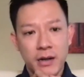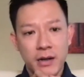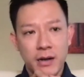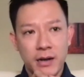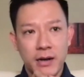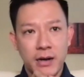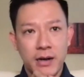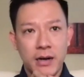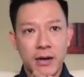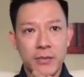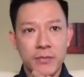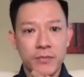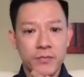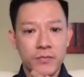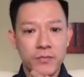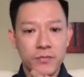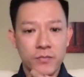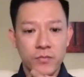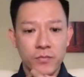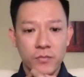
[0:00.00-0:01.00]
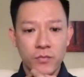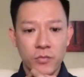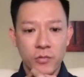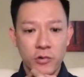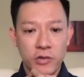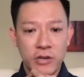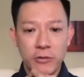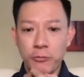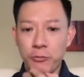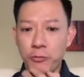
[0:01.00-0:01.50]
um, you
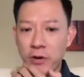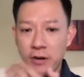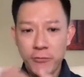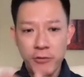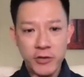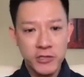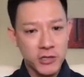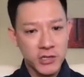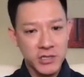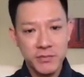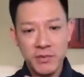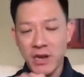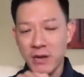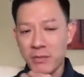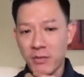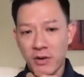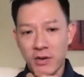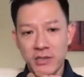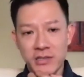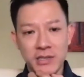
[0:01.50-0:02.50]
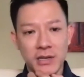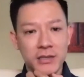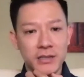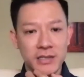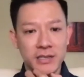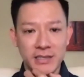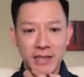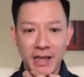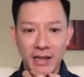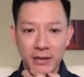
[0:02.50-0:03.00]
can read research papers,
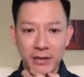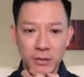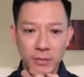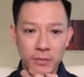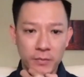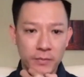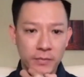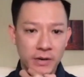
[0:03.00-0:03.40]
understand them,